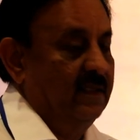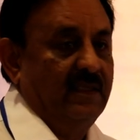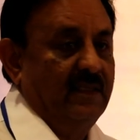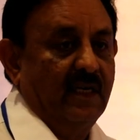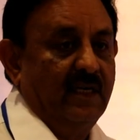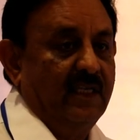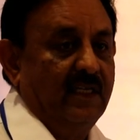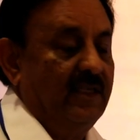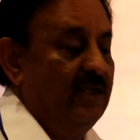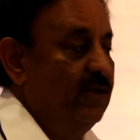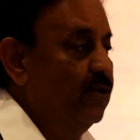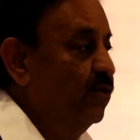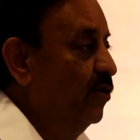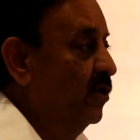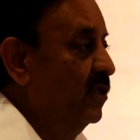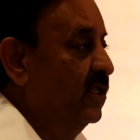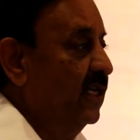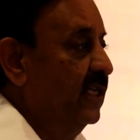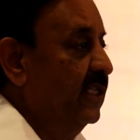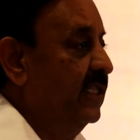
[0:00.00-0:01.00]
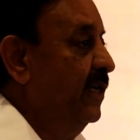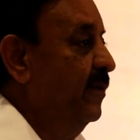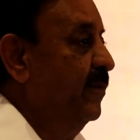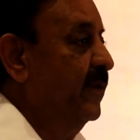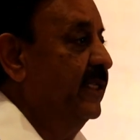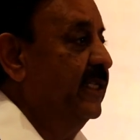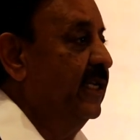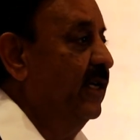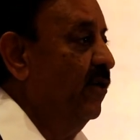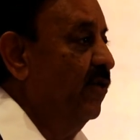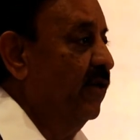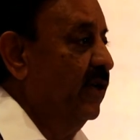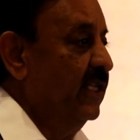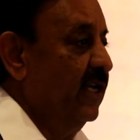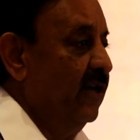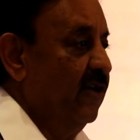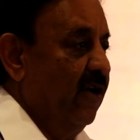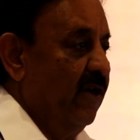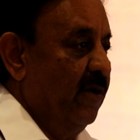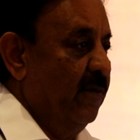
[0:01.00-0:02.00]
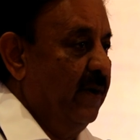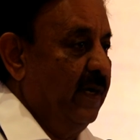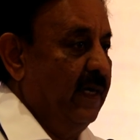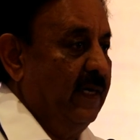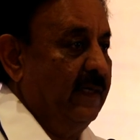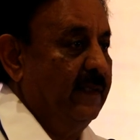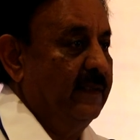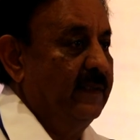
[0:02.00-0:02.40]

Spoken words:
32 or 33% lower than normal.